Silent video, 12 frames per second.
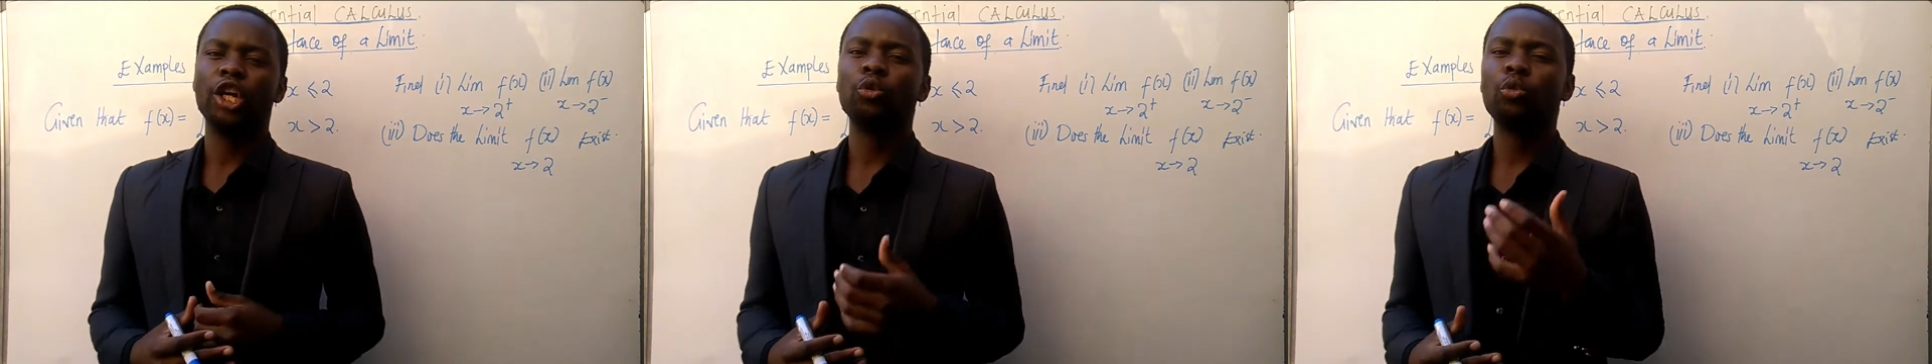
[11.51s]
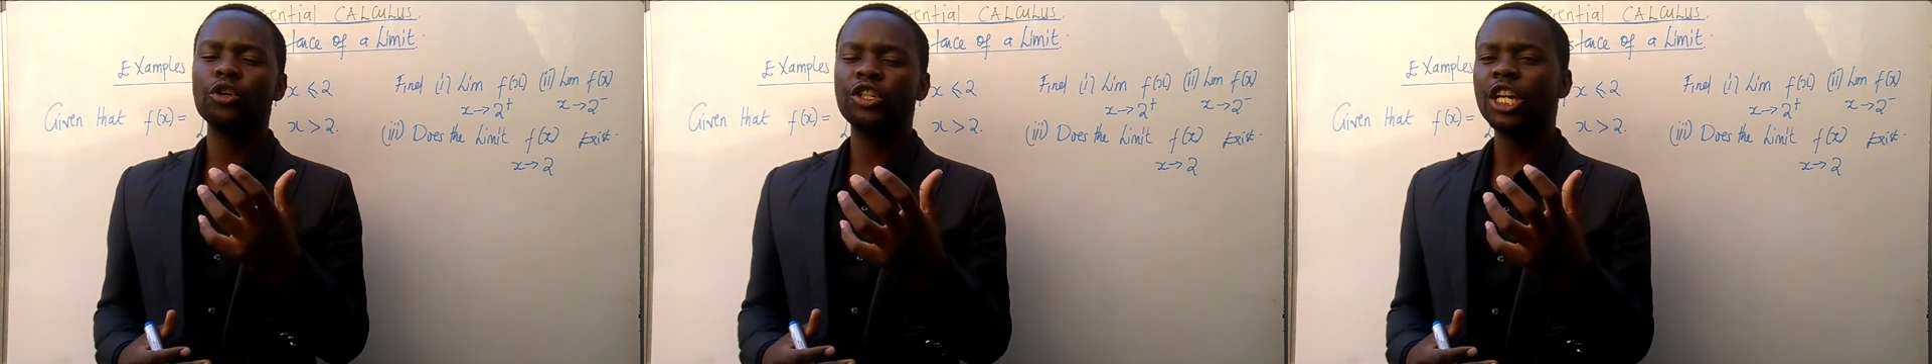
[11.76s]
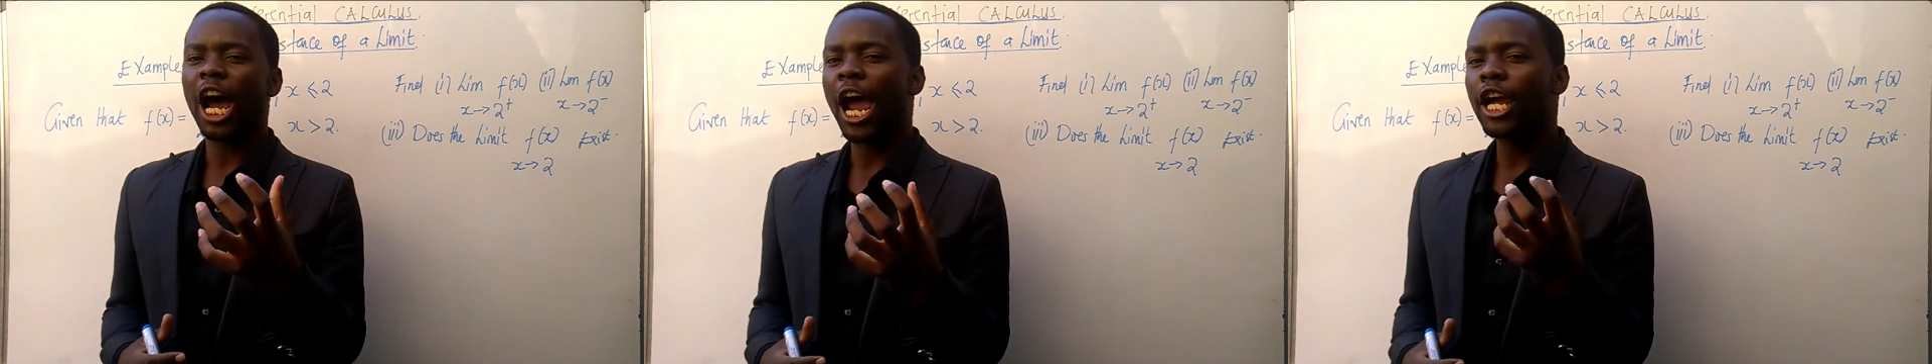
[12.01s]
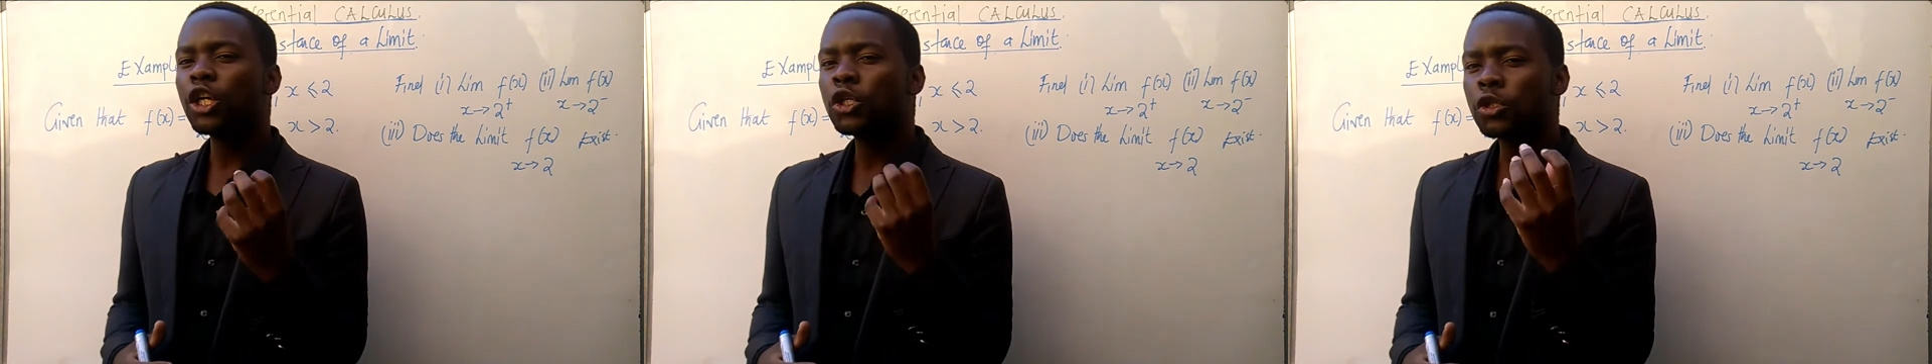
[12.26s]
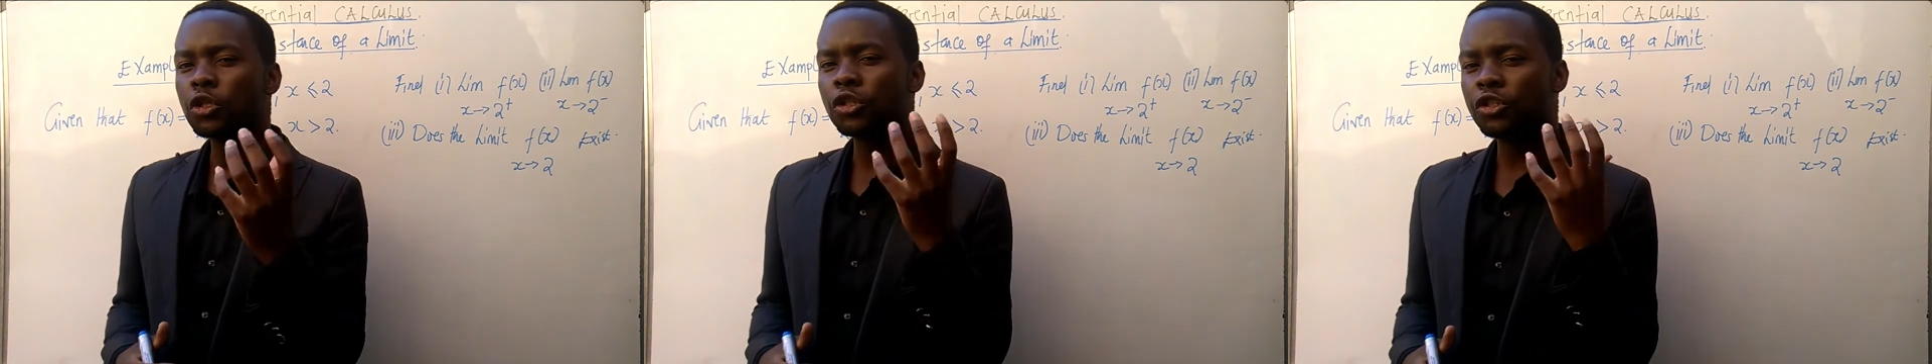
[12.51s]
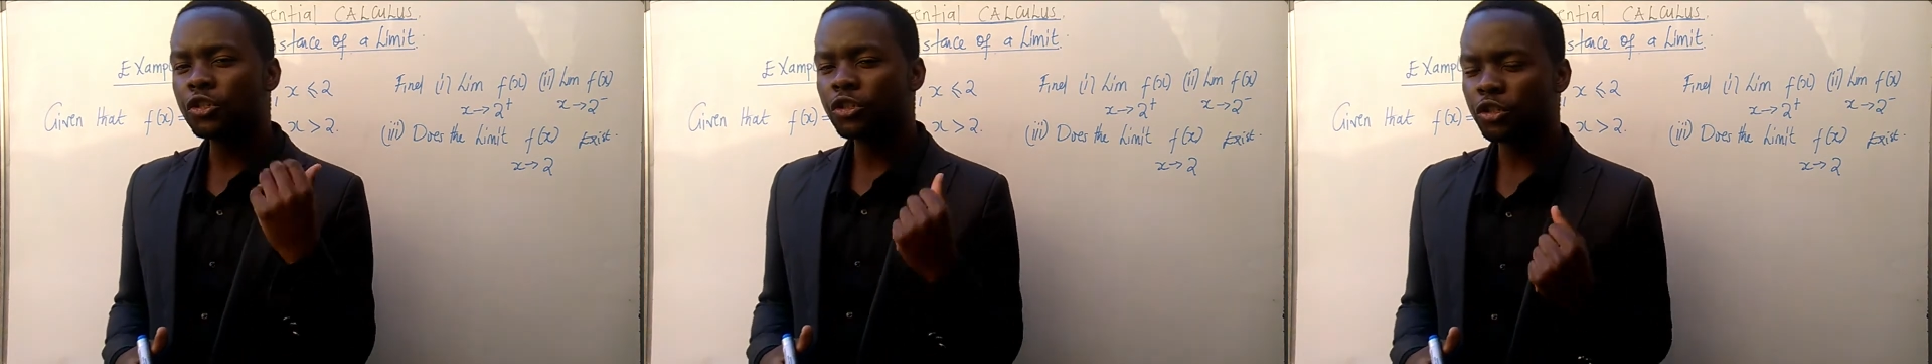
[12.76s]
in which I
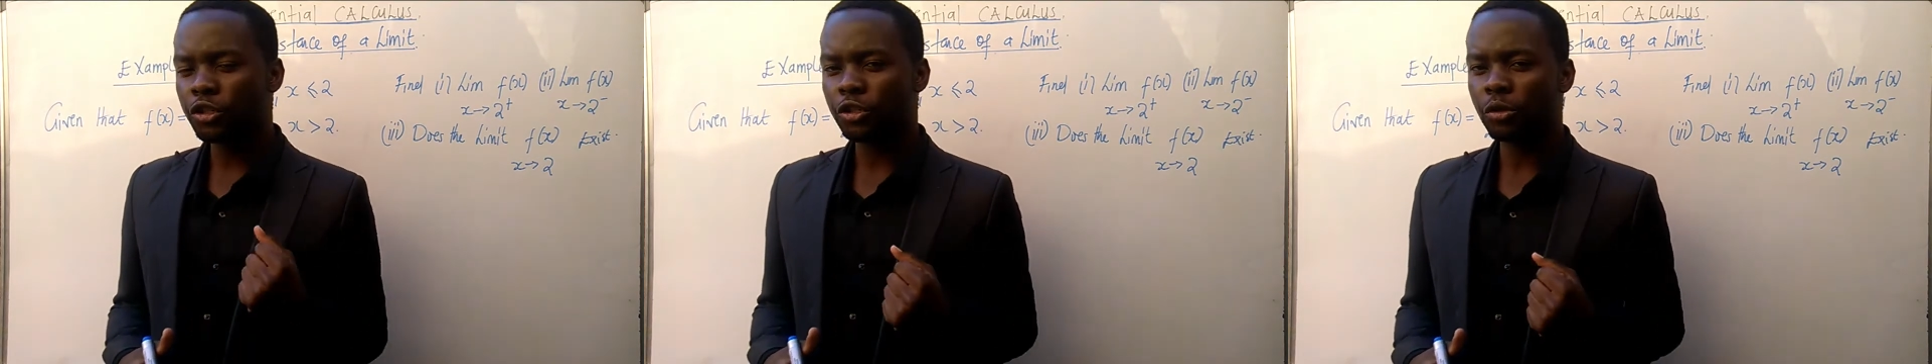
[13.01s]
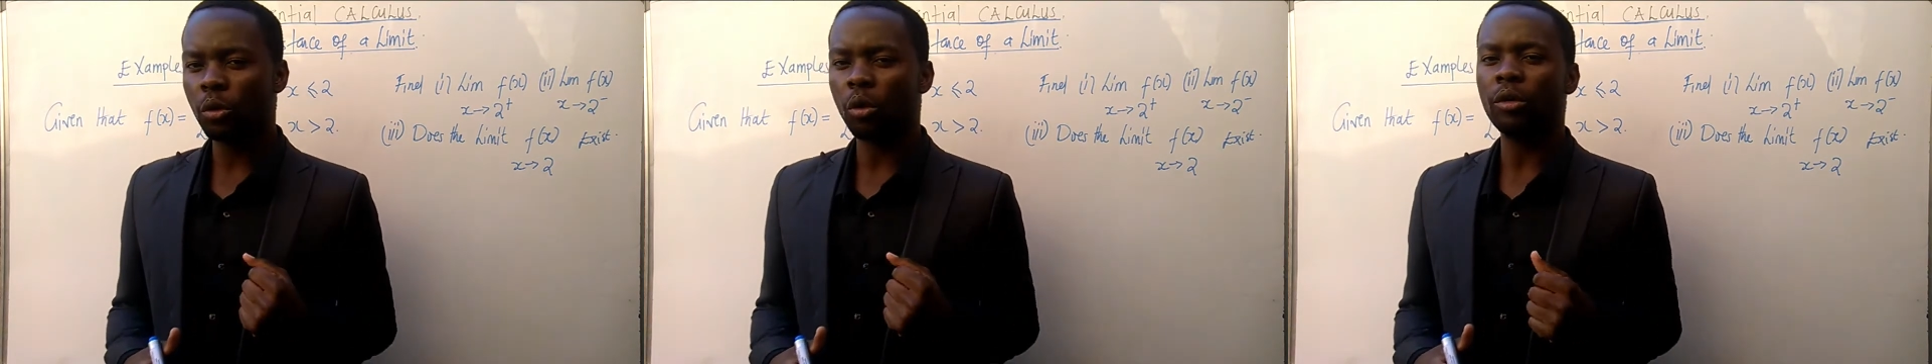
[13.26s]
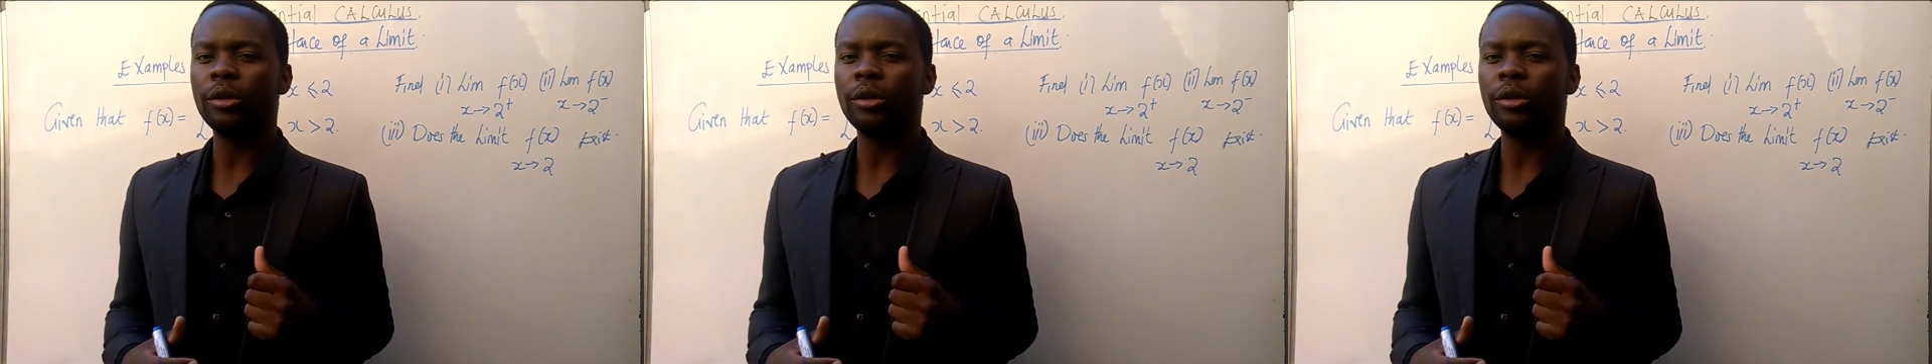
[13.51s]
introduced you